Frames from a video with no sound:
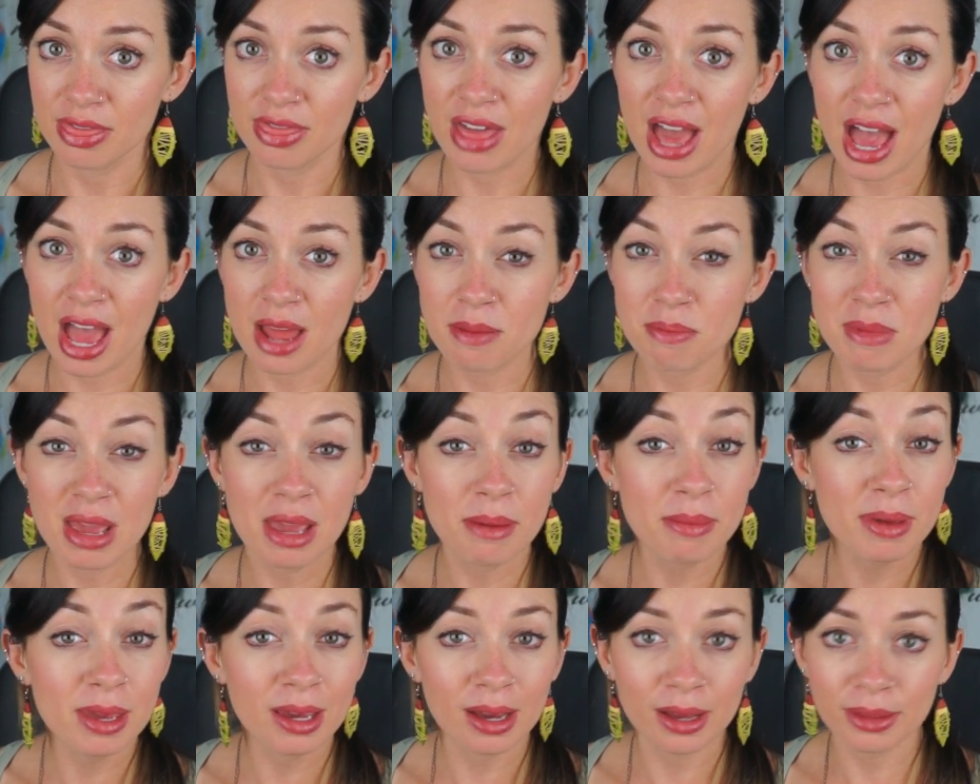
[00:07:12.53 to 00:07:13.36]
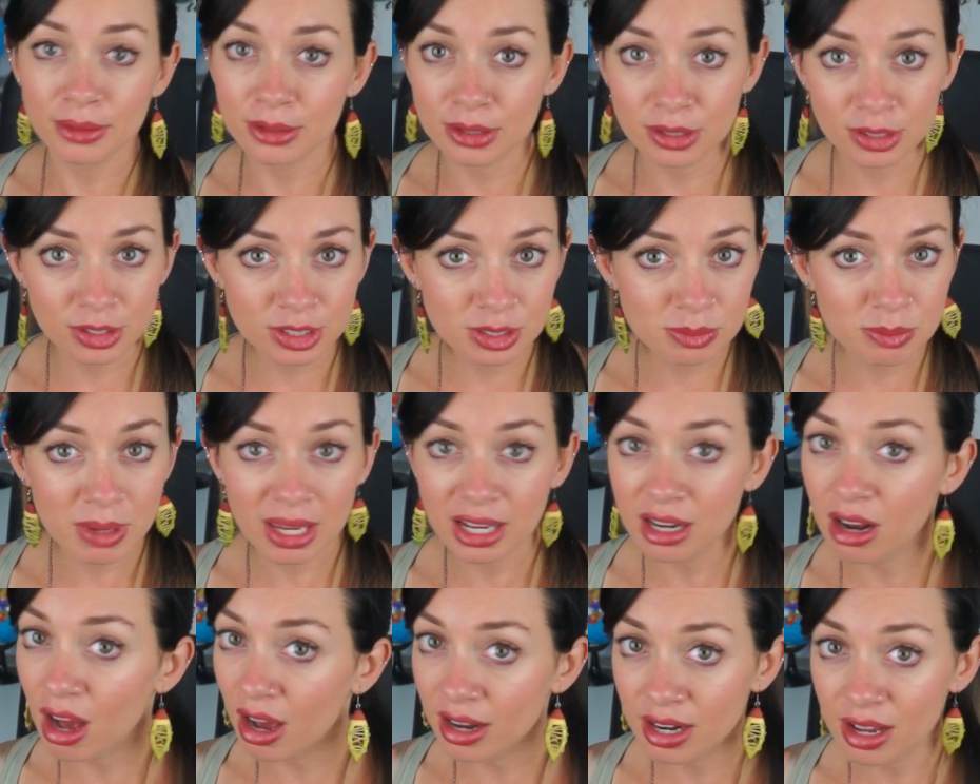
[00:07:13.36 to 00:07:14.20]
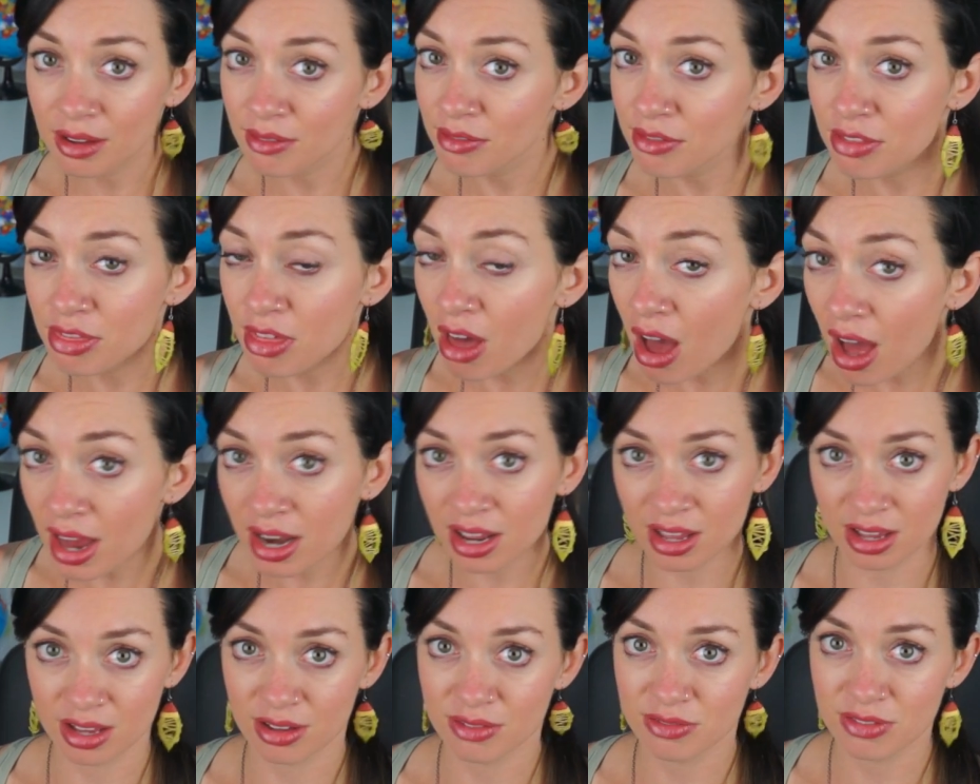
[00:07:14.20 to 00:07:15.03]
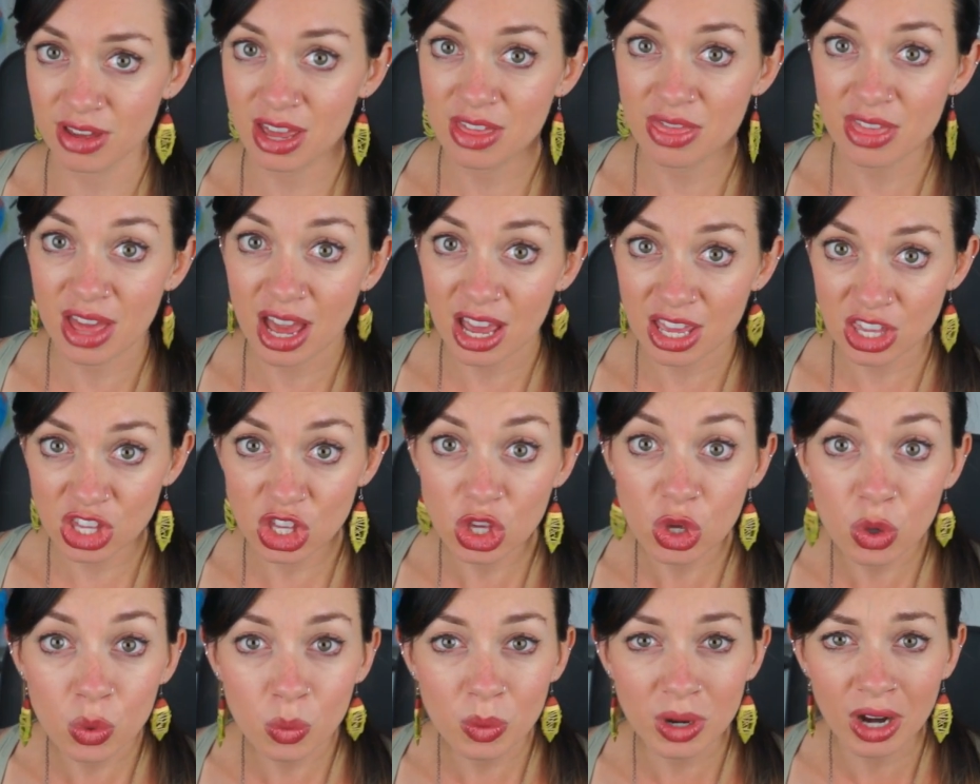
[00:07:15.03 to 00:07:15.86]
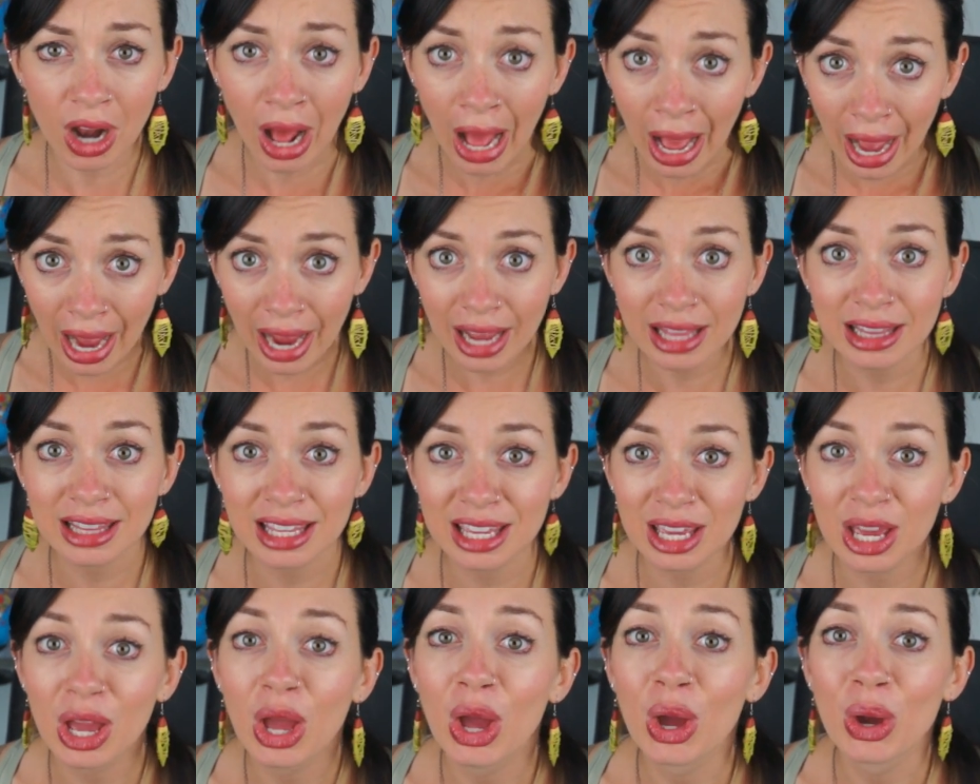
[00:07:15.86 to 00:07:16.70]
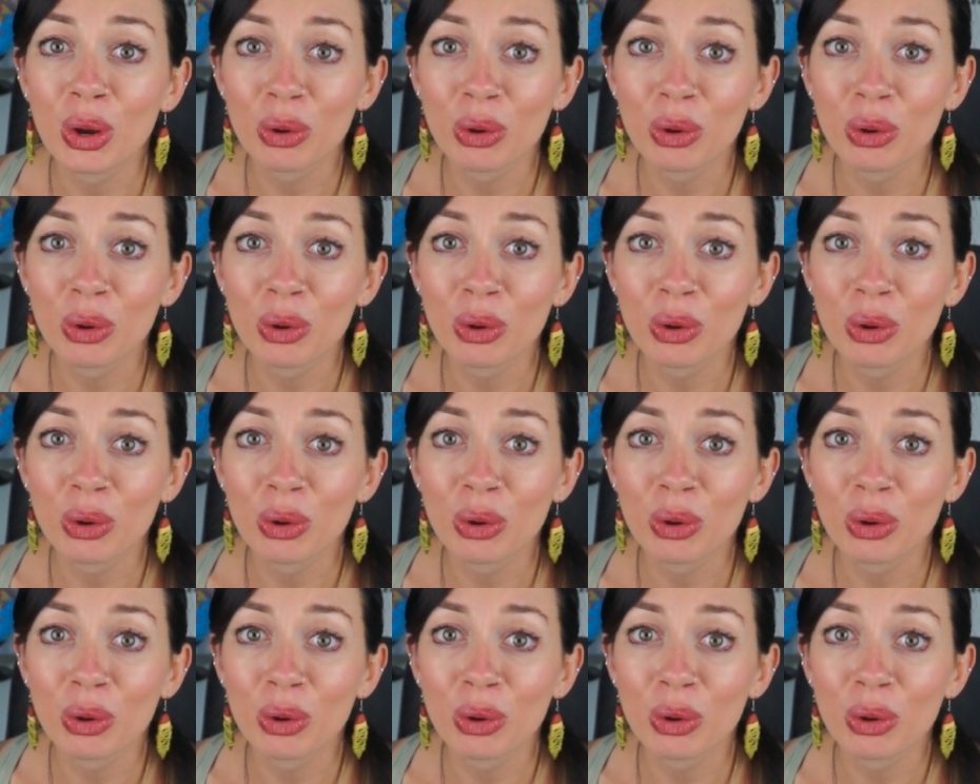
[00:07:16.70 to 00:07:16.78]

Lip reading: that maybe others may not have thought of and that you would highly